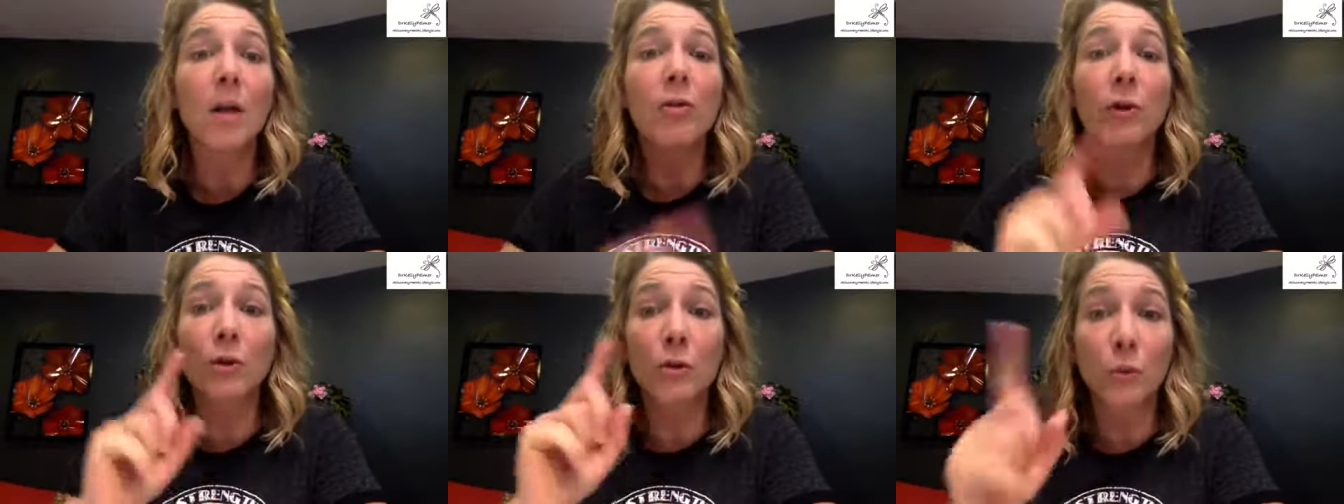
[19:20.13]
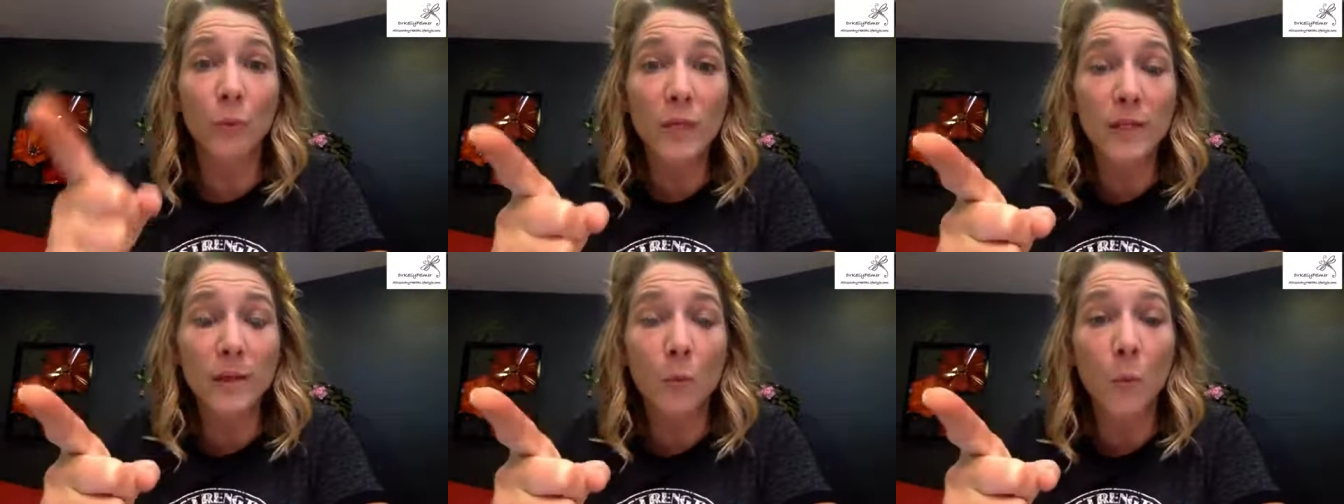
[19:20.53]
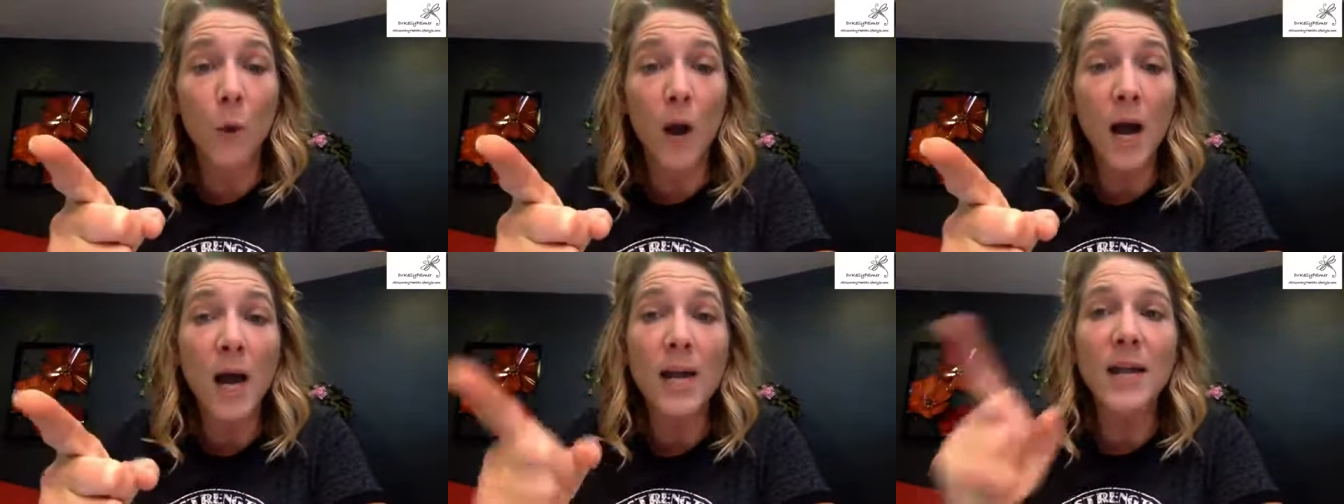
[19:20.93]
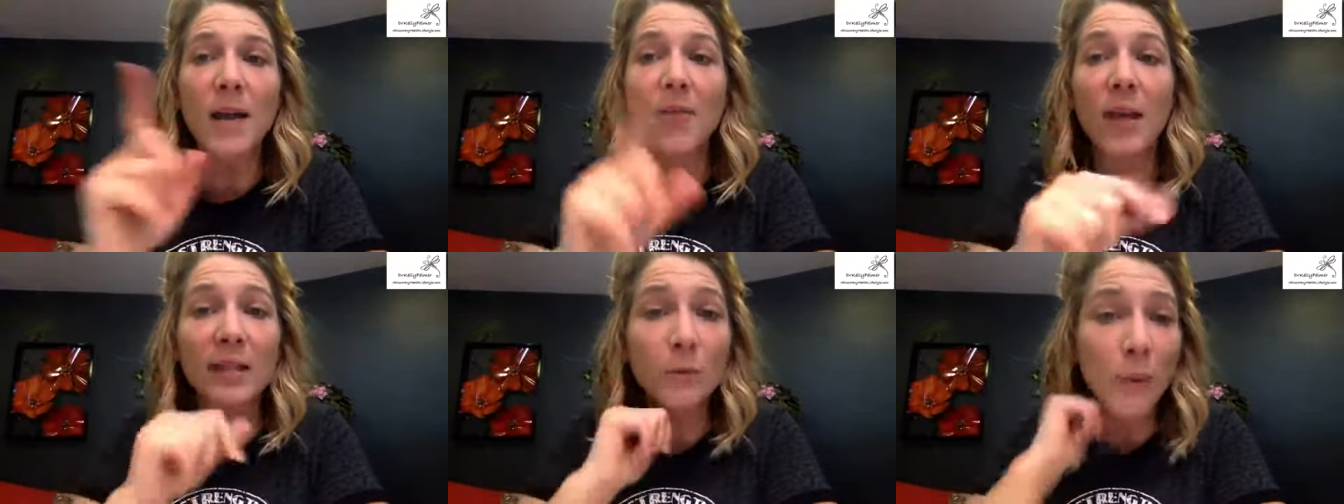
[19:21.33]
There's a reason why.
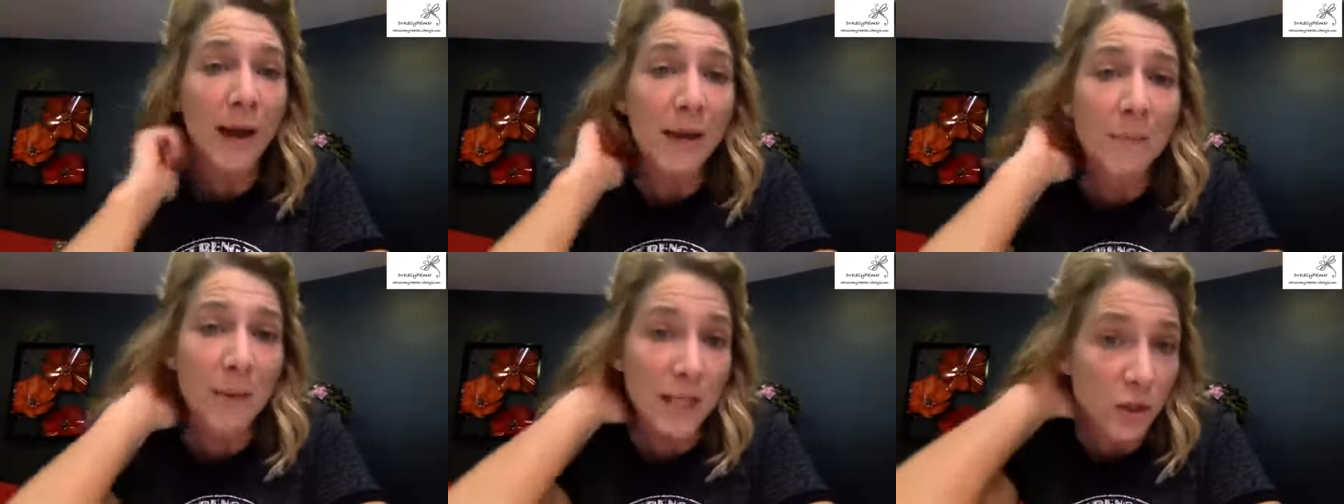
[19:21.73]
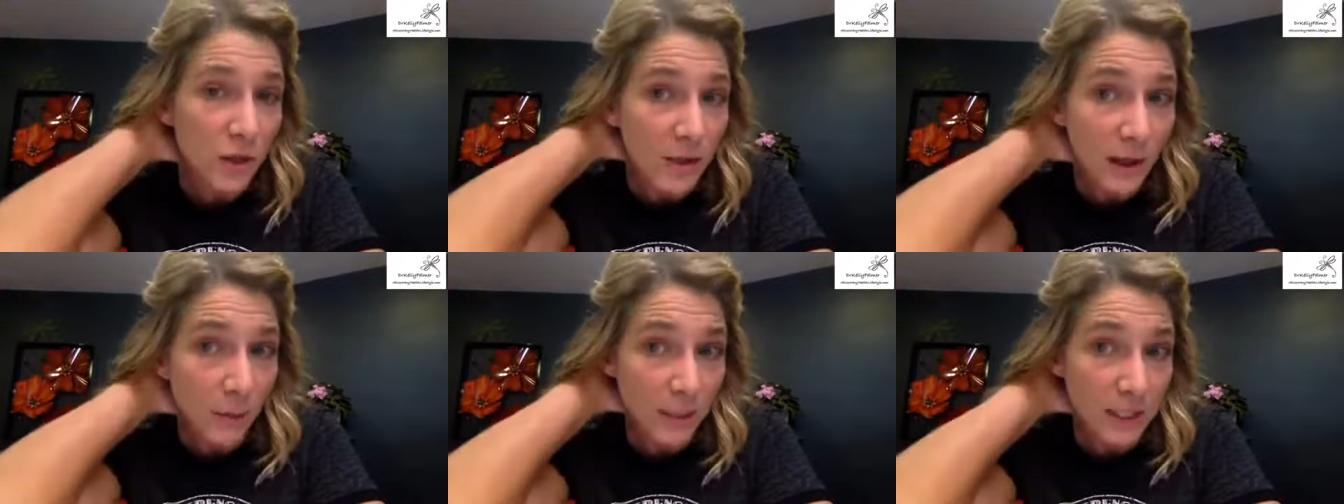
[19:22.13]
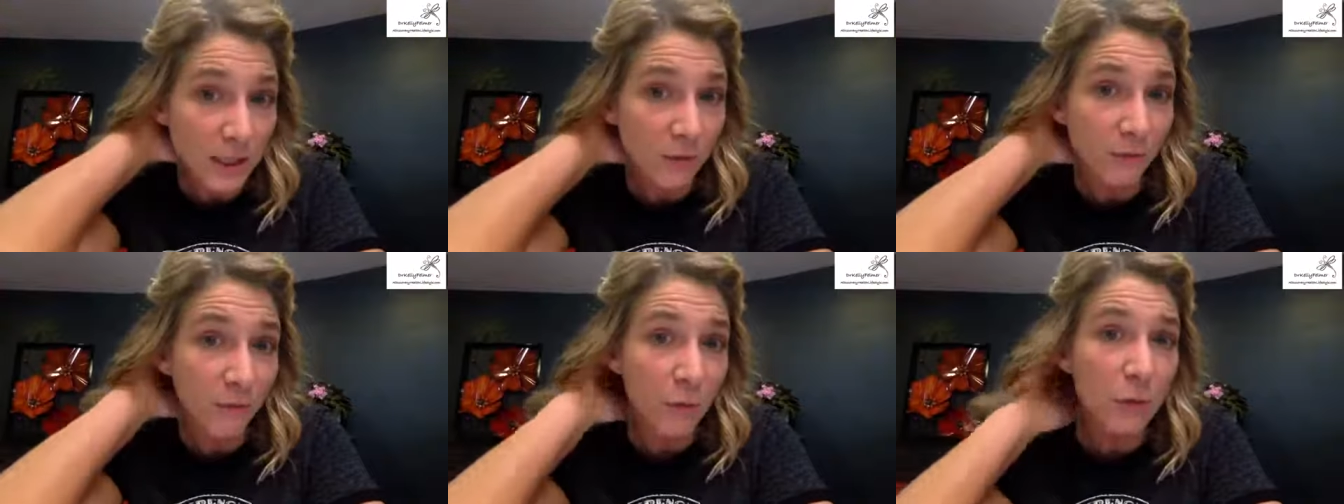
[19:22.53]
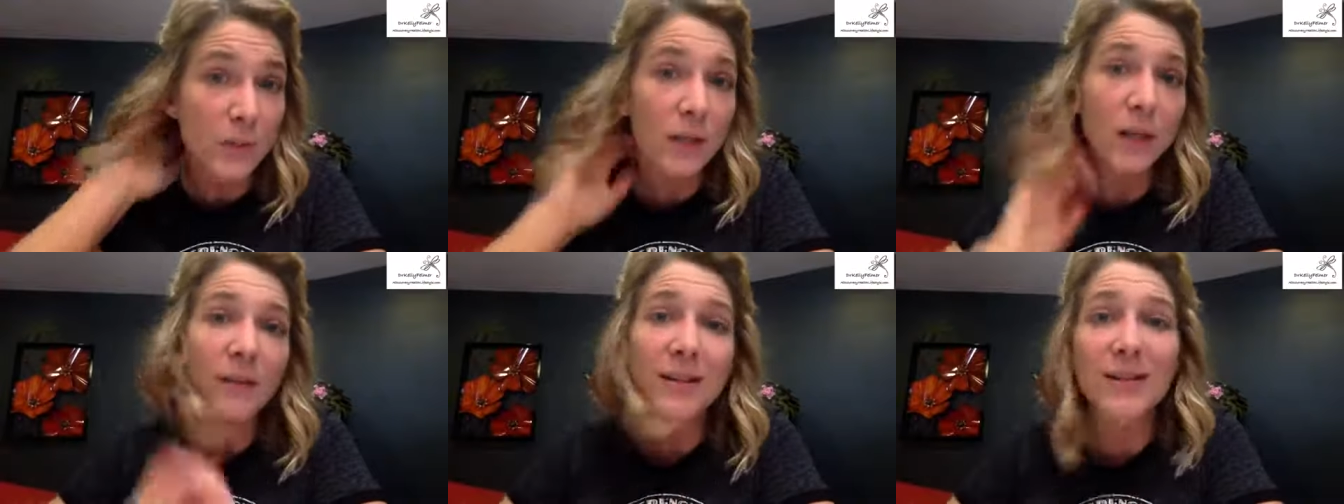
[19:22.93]
And that's why I mentioned that we did
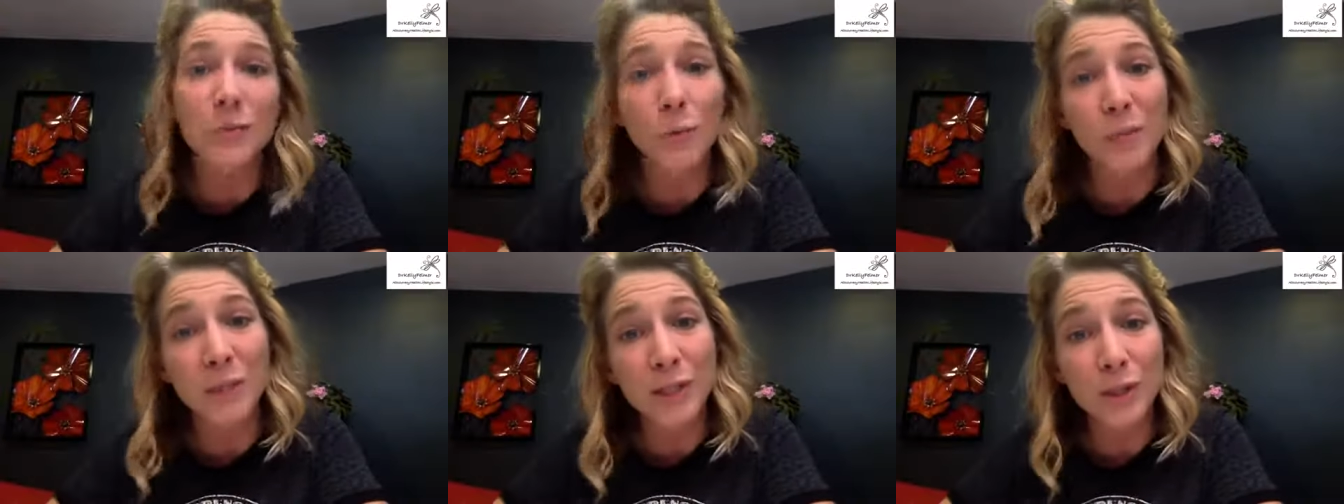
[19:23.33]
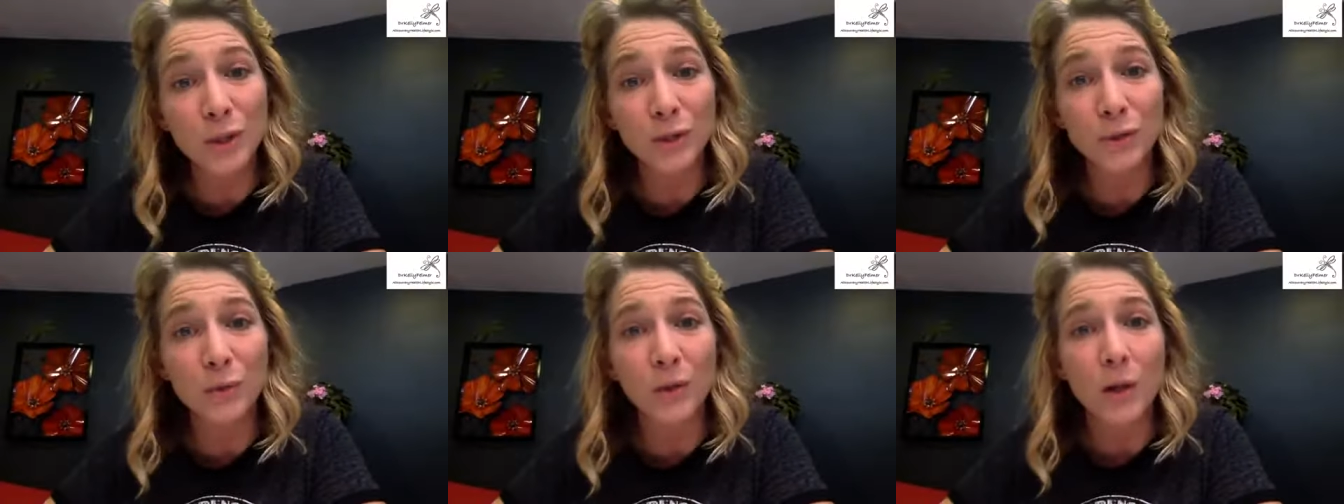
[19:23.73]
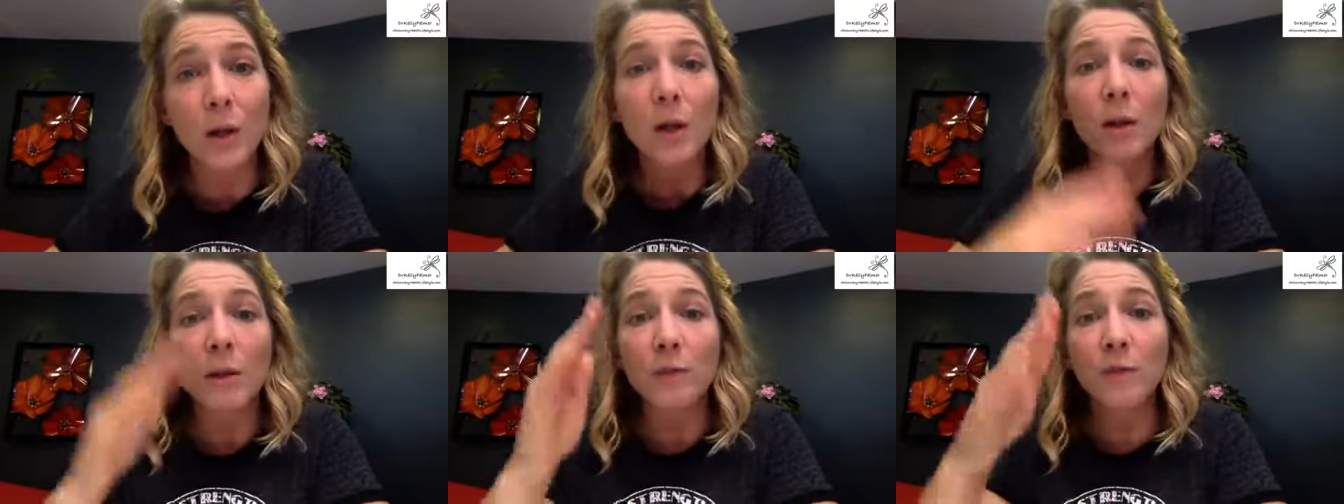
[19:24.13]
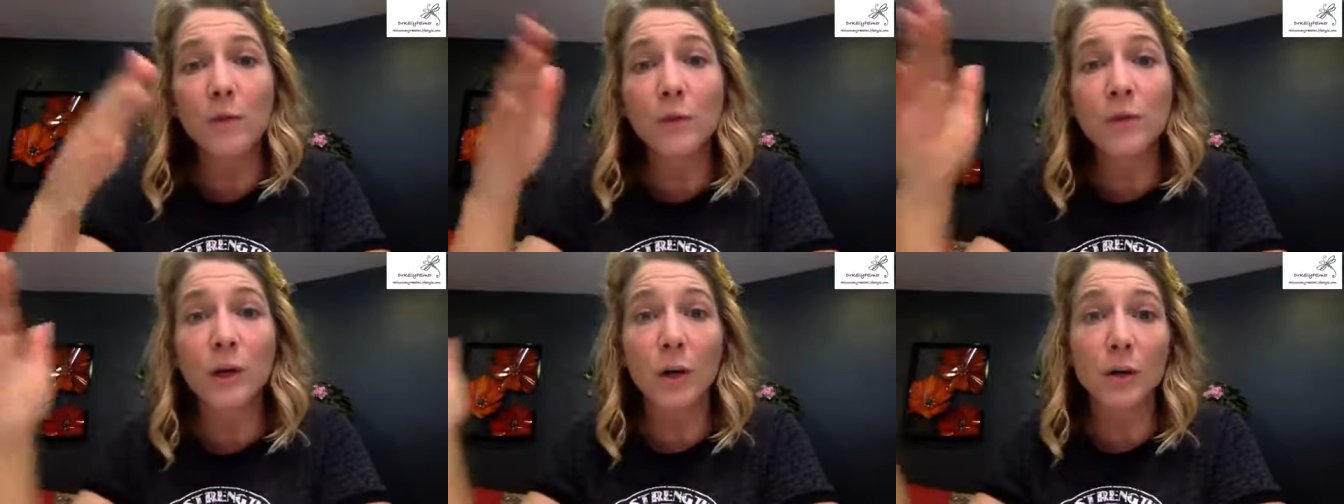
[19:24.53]
foods on this woman too. The
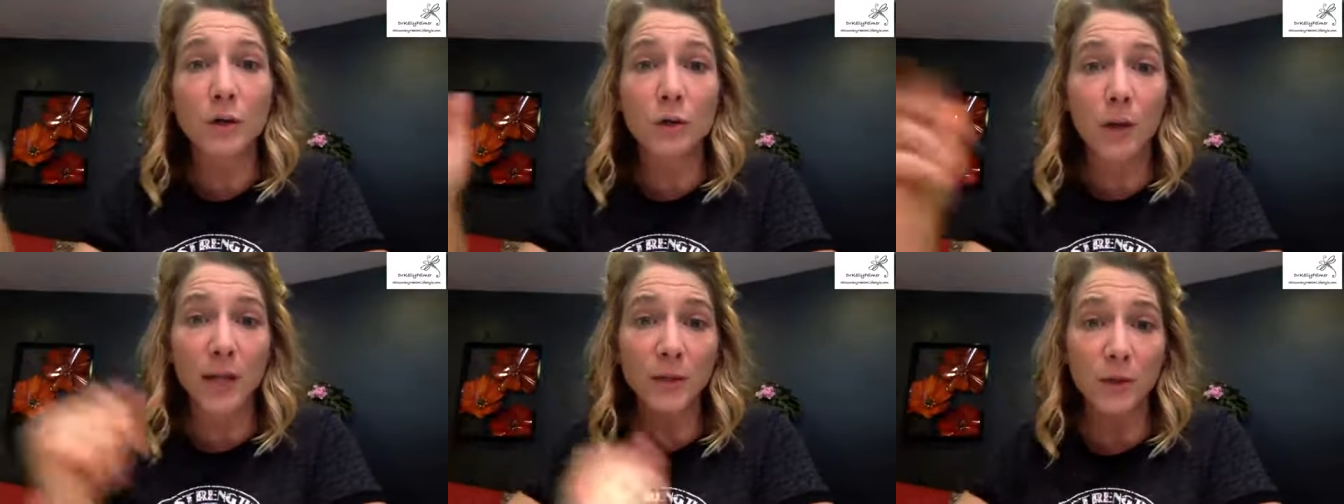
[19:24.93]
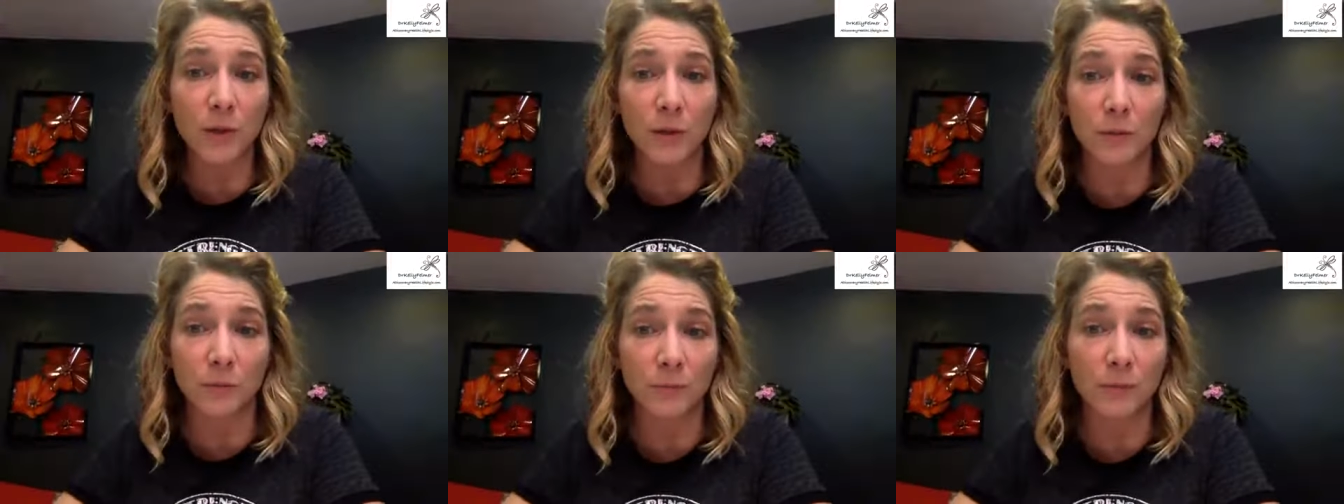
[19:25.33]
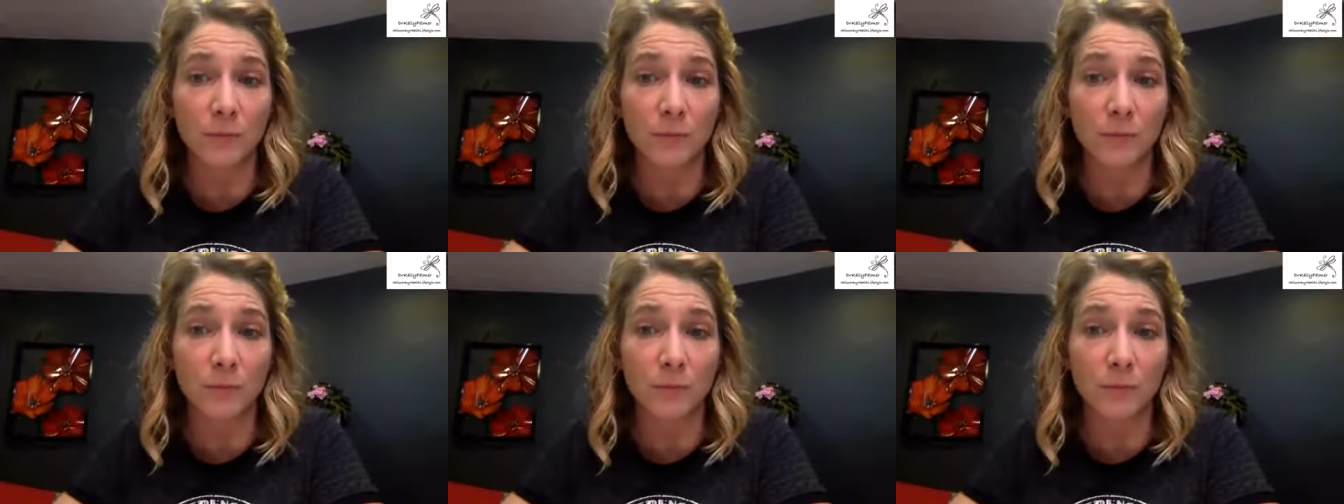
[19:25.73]
foods are a stressor.